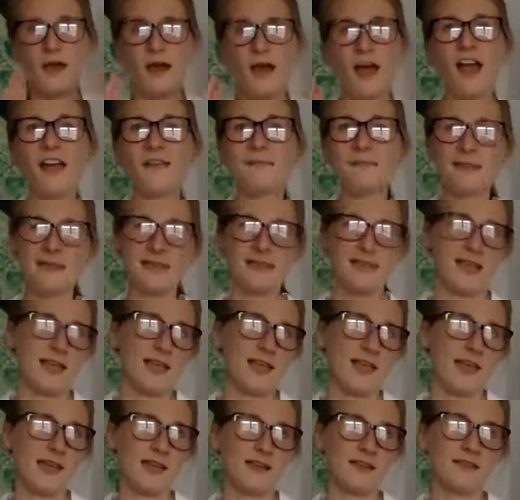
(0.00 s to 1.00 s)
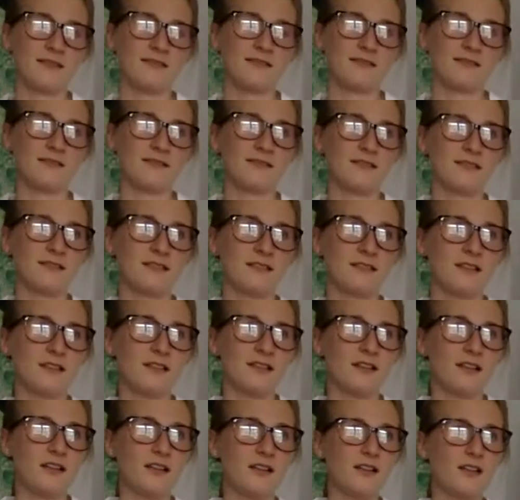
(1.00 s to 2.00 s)
I've been thinking,
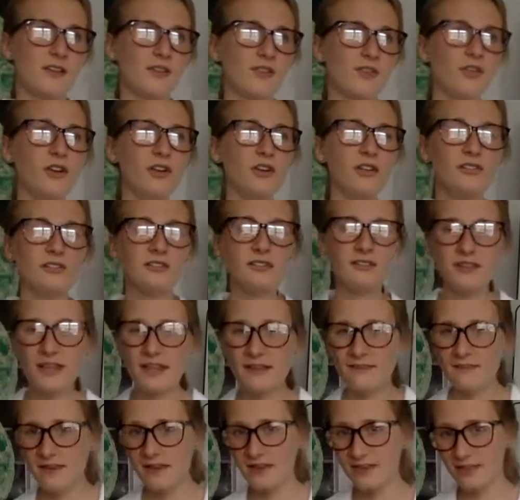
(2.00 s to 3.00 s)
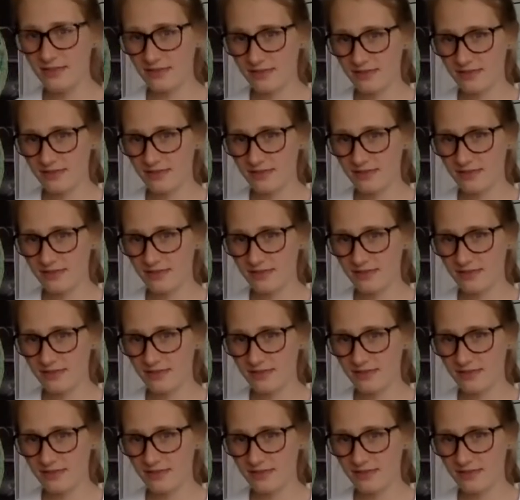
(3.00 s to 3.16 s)
for a living